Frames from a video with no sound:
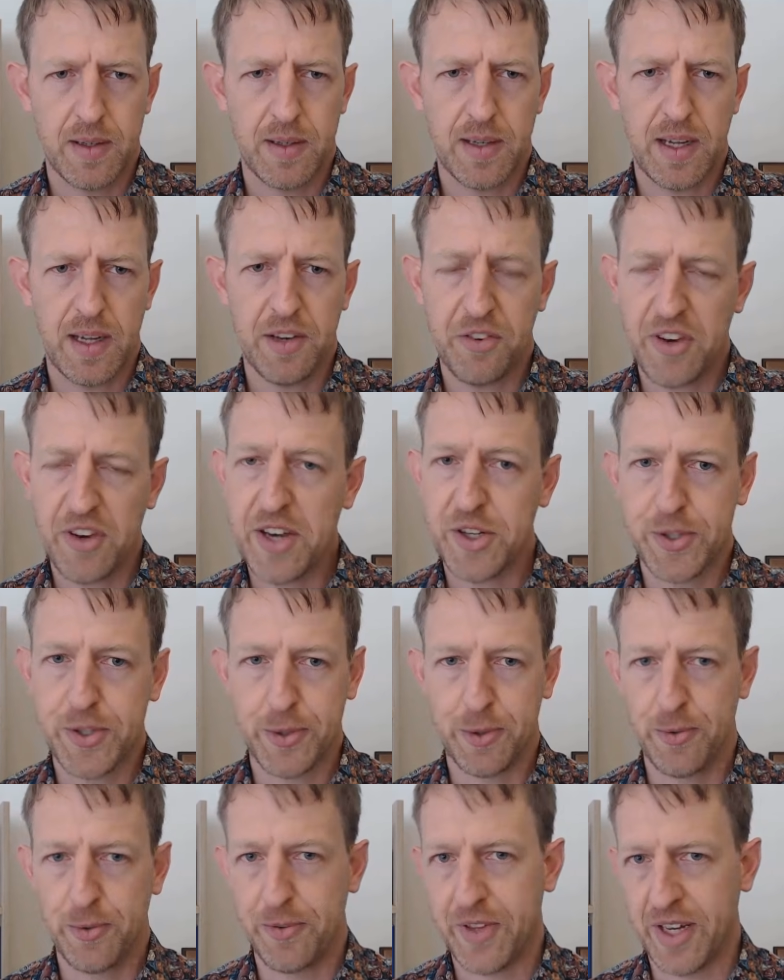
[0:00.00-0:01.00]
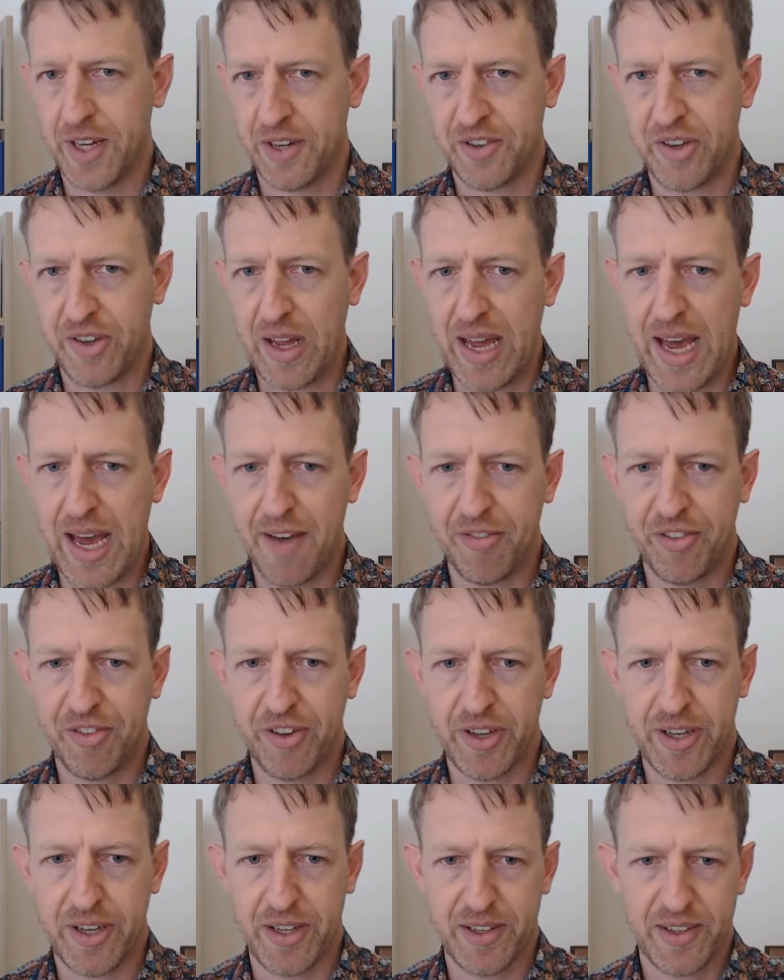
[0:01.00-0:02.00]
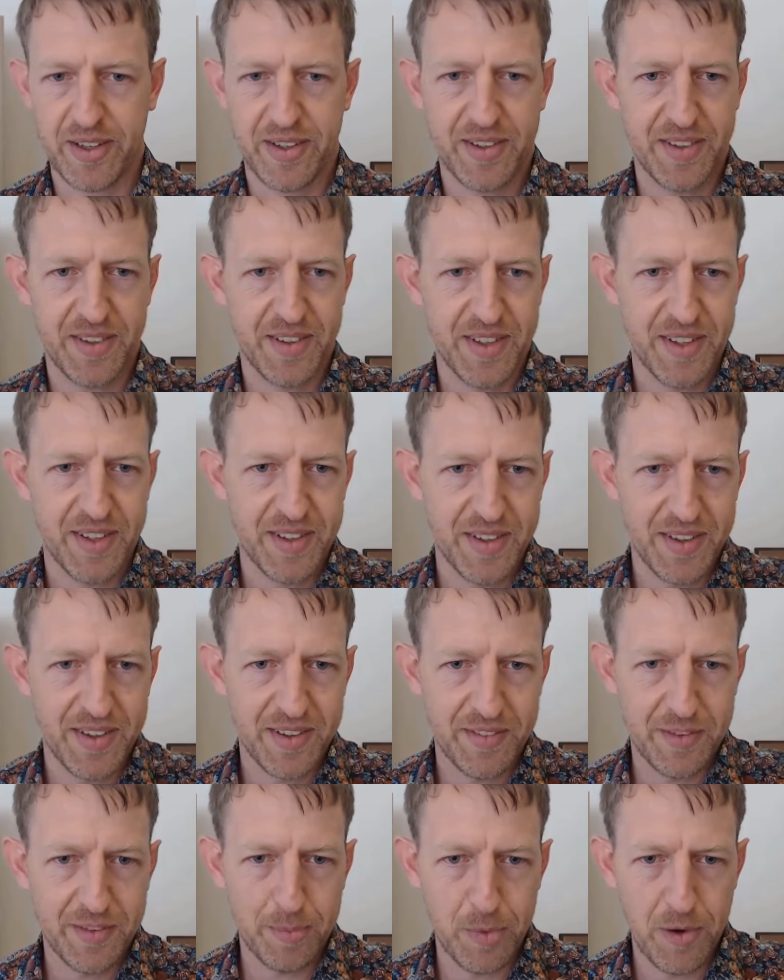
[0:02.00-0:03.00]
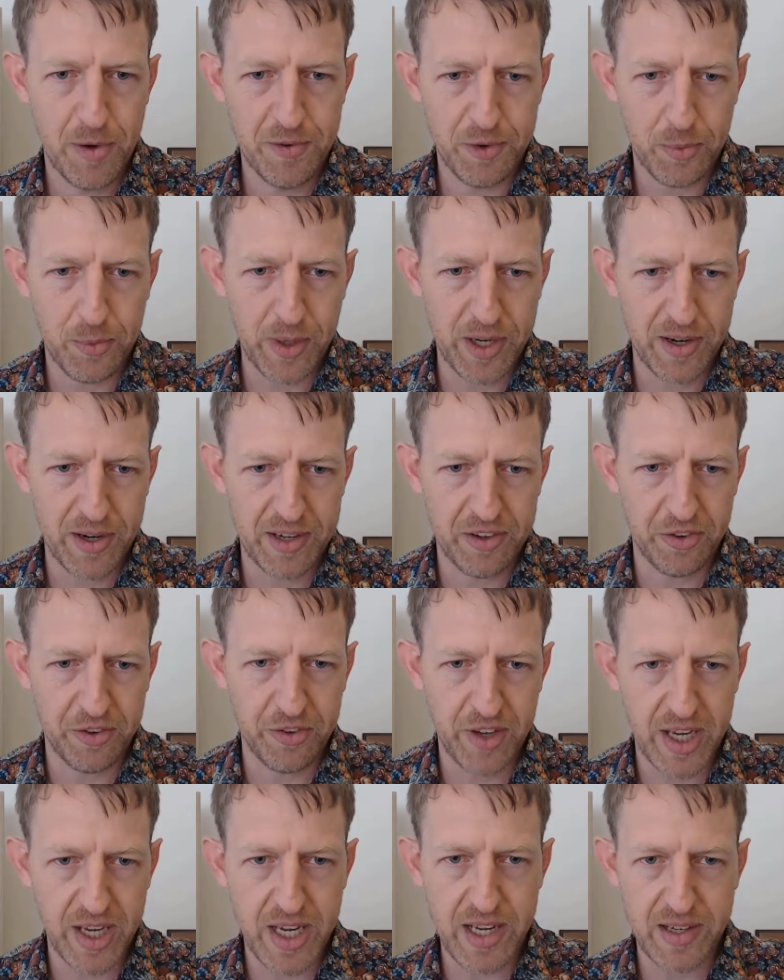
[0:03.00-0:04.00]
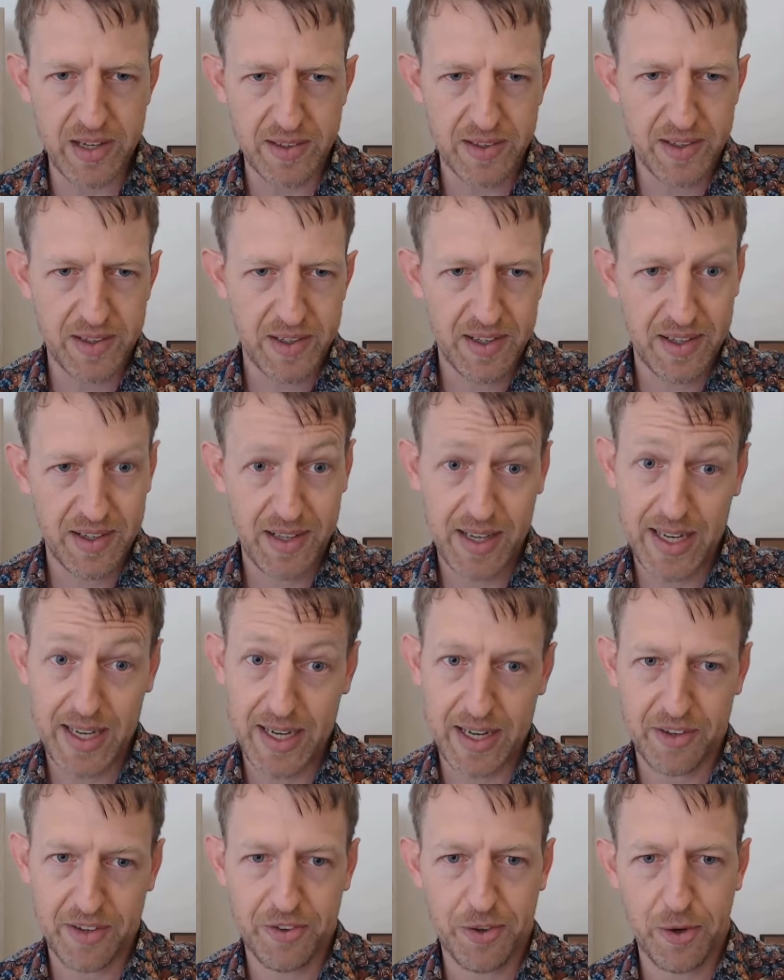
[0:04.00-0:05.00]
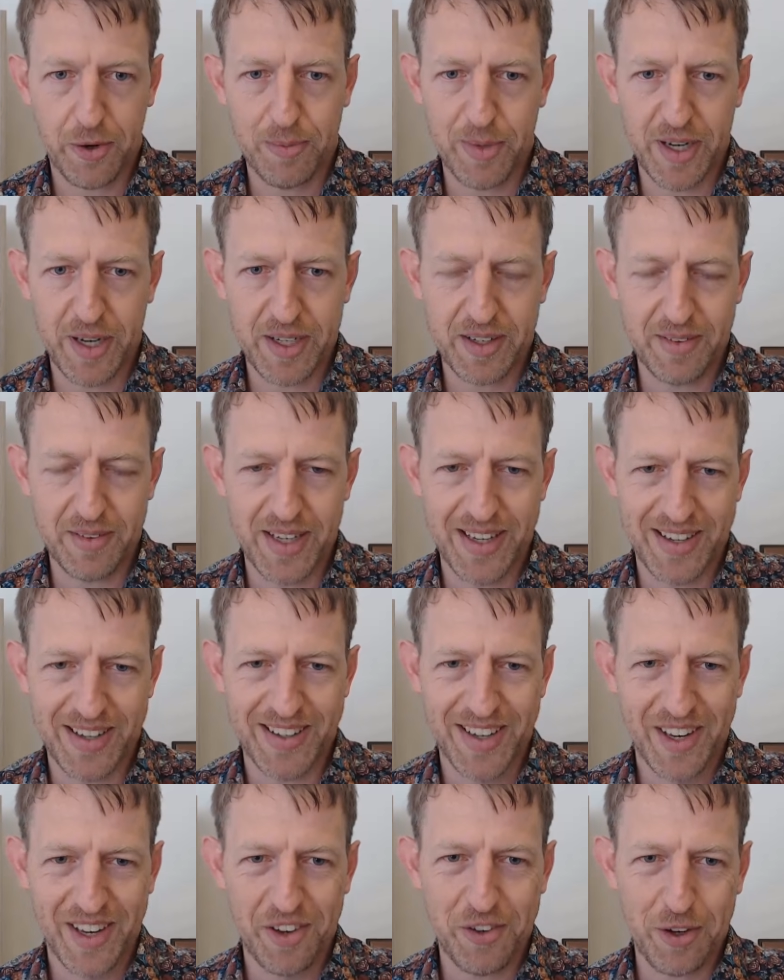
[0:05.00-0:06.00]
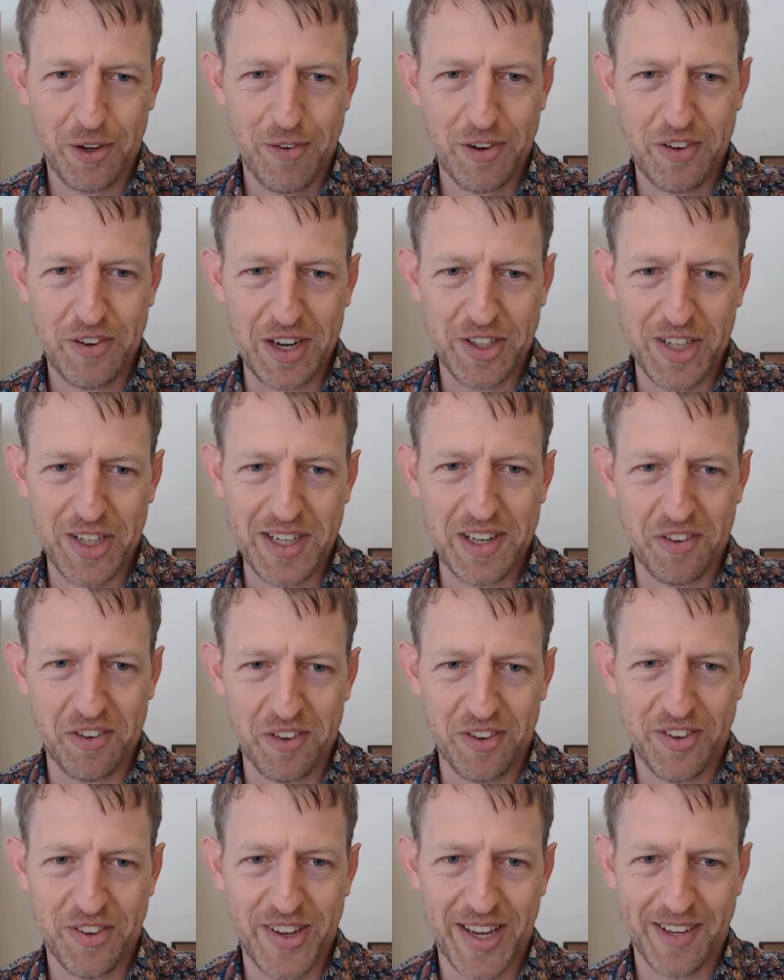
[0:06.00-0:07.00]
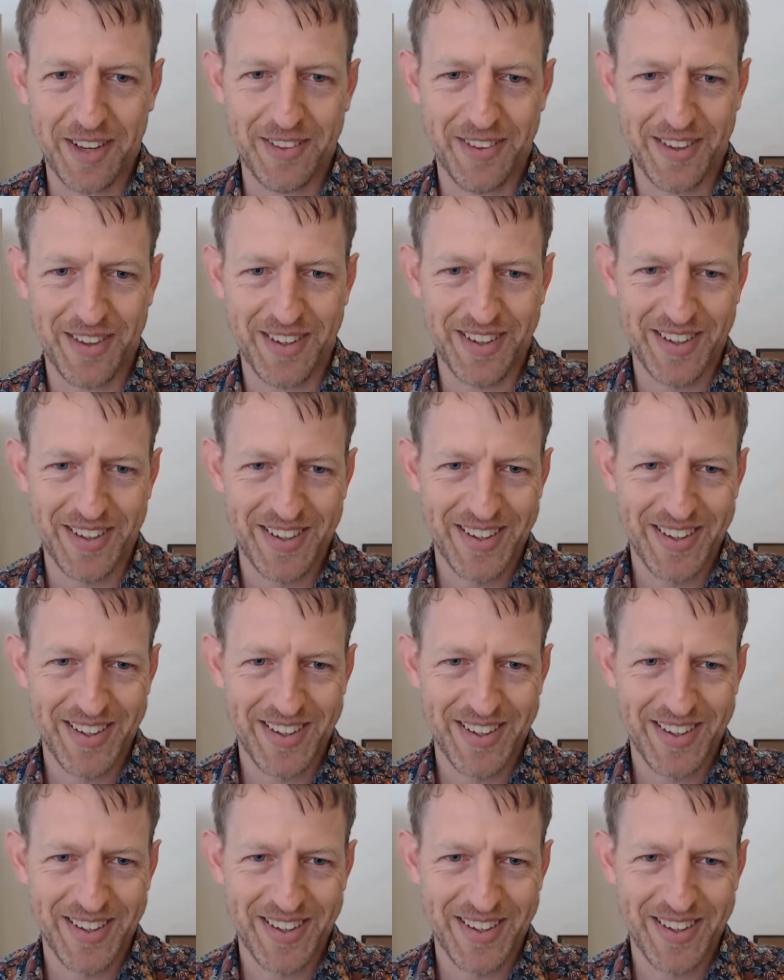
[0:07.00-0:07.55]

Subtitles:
essential that after the moves that we're going to see, so Chris actually doesn't take the